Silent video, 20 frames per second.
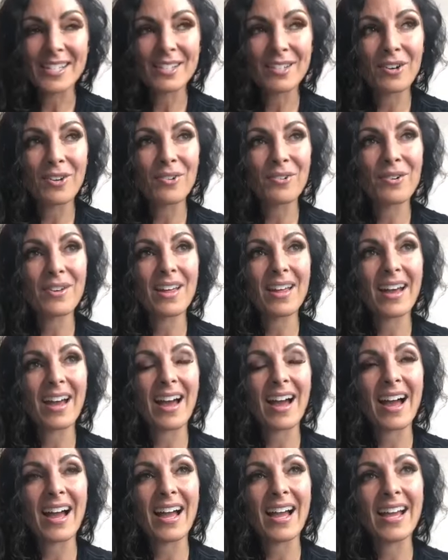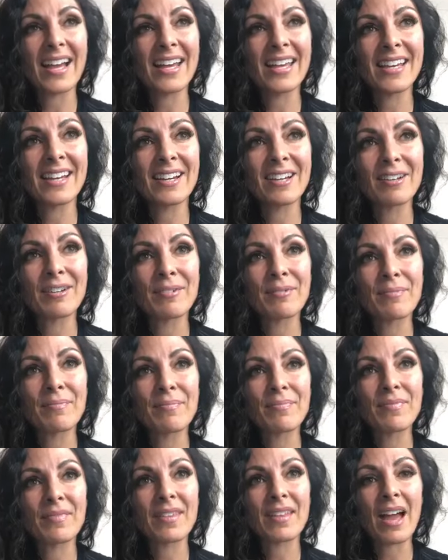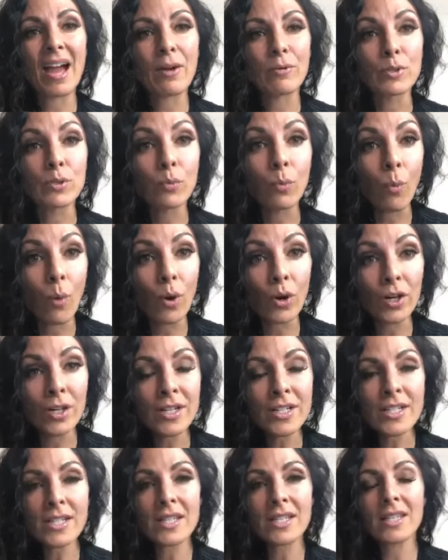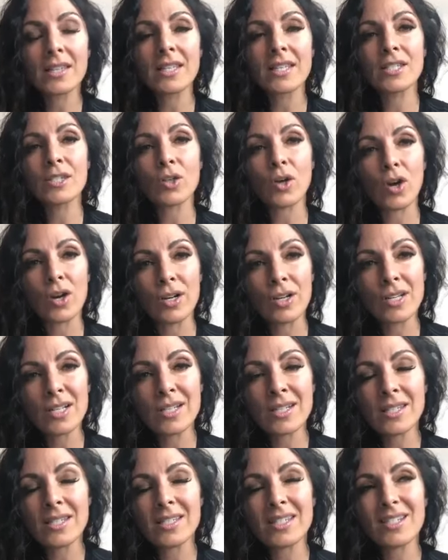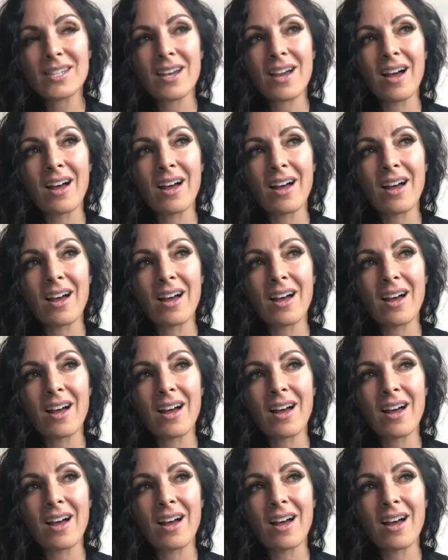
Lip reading: so I was warned that this artist